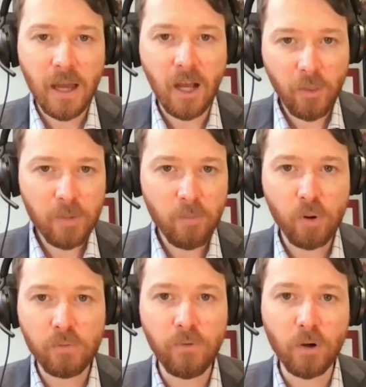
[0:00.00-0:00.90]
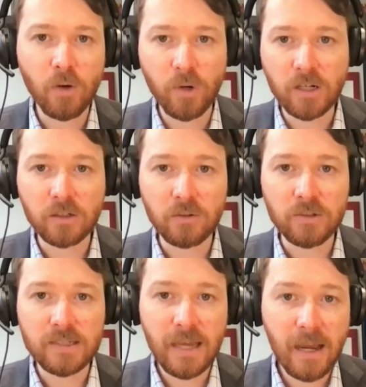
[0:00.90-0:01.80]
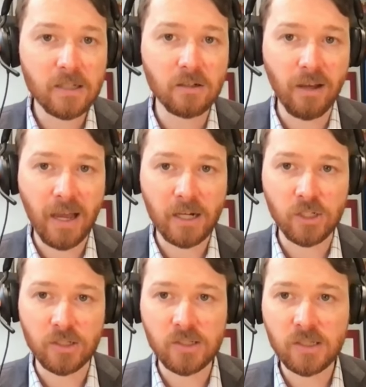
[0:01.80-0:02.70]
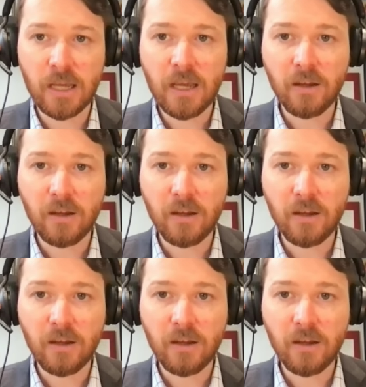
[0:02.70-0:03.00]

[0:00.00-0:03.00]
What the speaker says: A healthy portfolio would include tactical actions,